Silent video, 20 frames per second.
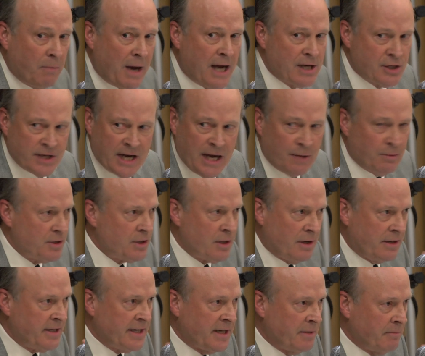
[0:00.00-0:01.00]
Bosch and I were
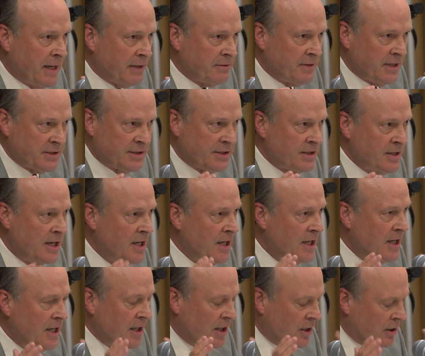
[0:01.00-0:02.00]
talking about this
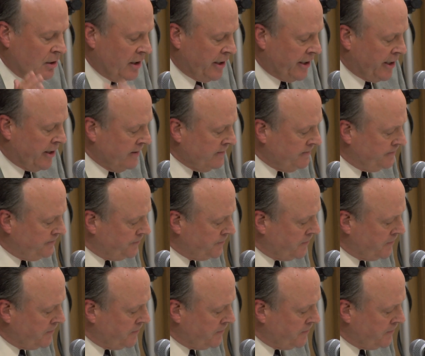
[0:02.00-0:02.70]
earlier.